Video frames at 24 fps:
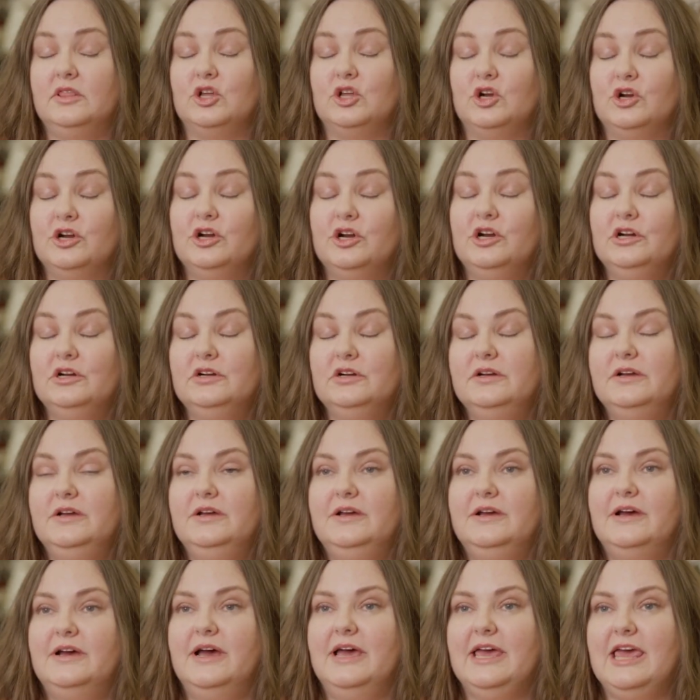learner.
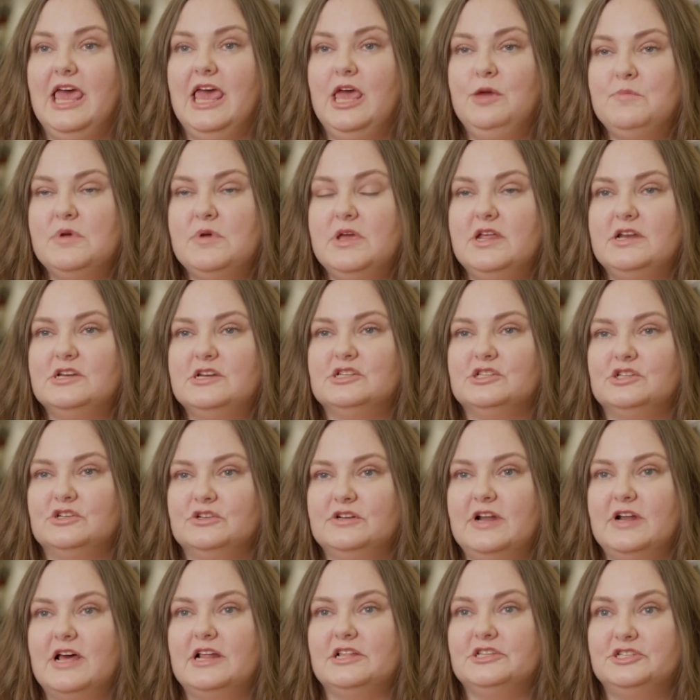I came in to
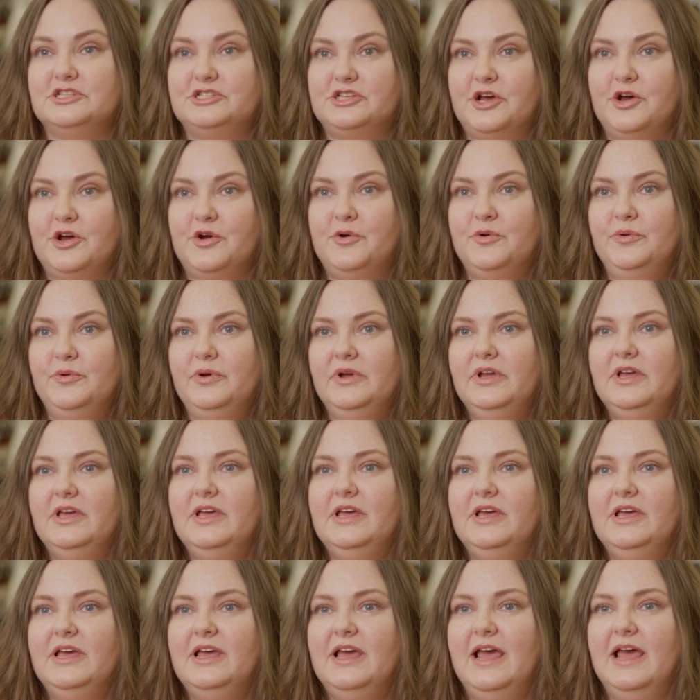learn how to sew,
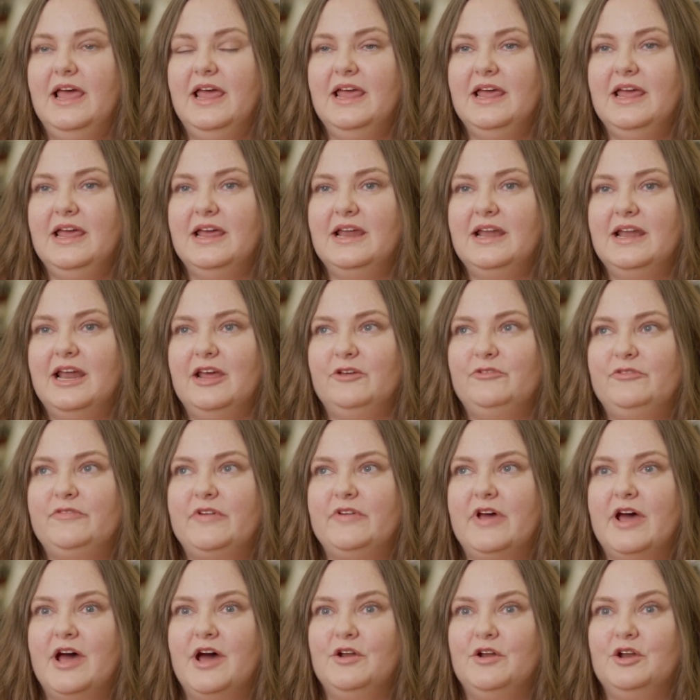and I
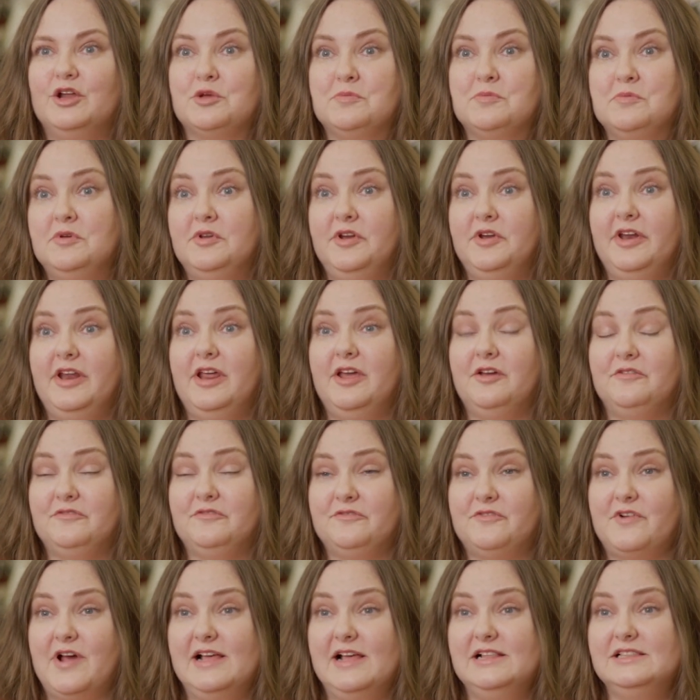found a community of
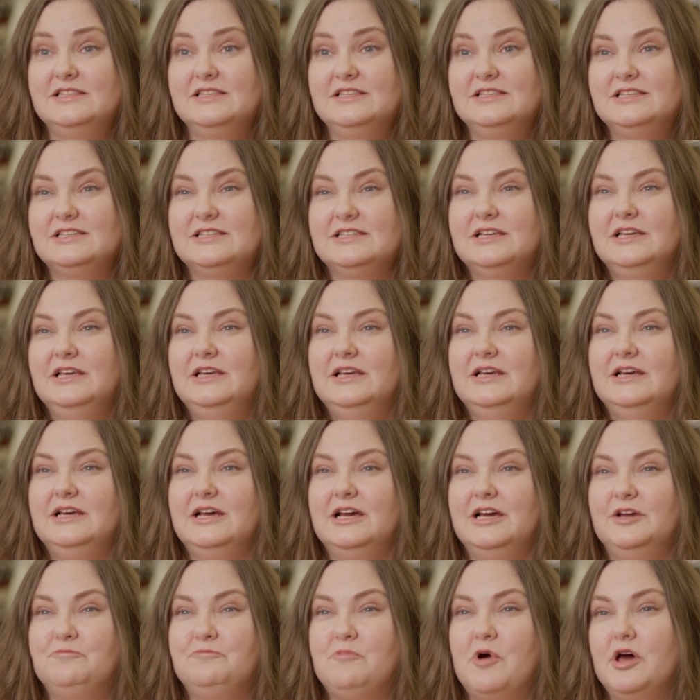friends.
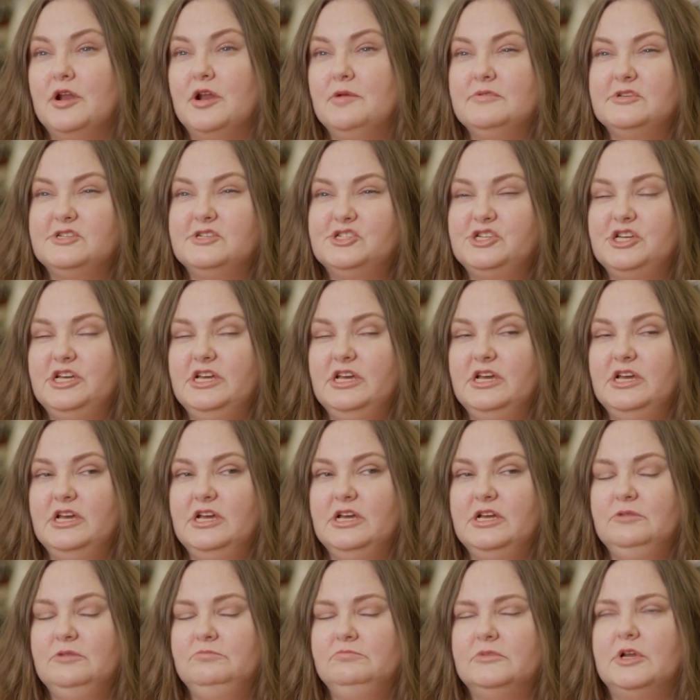I bought a
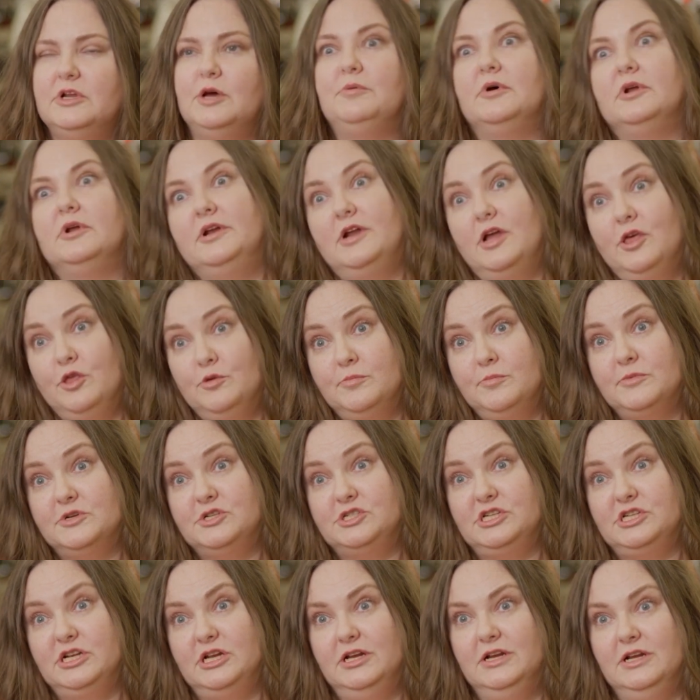machine, I bought another
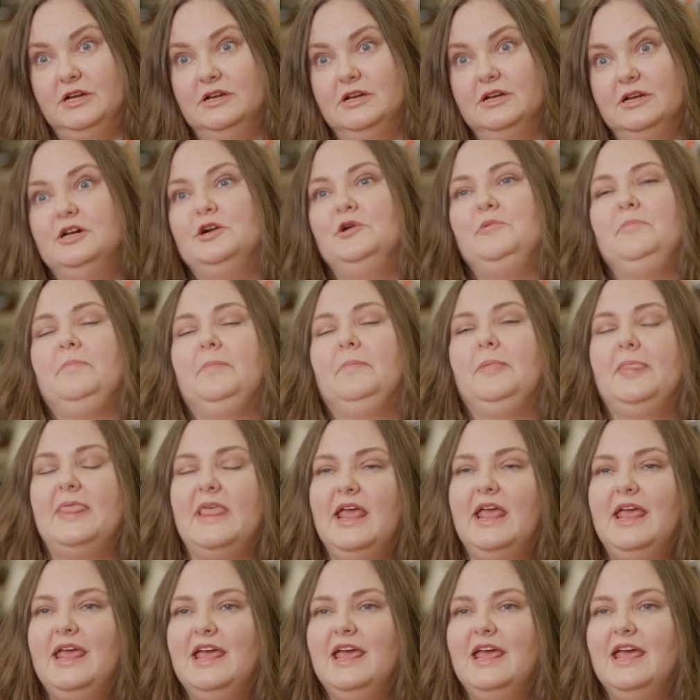machine,
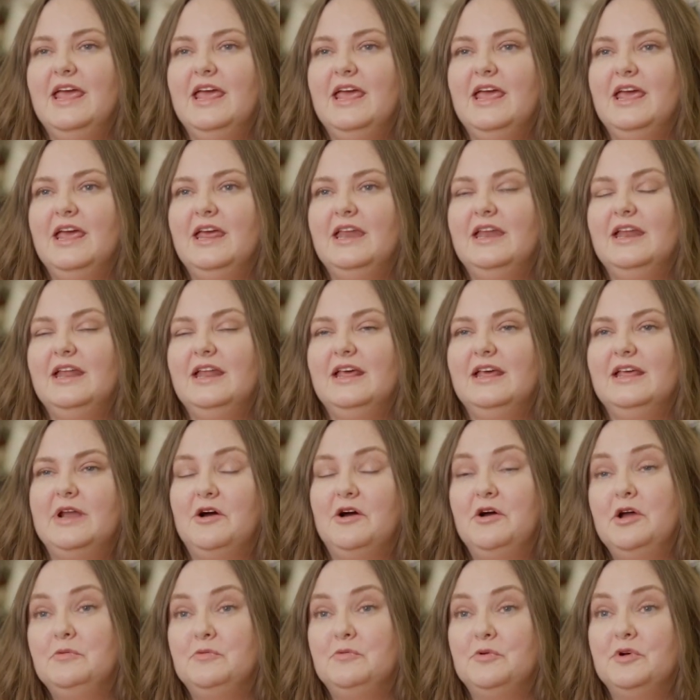and now I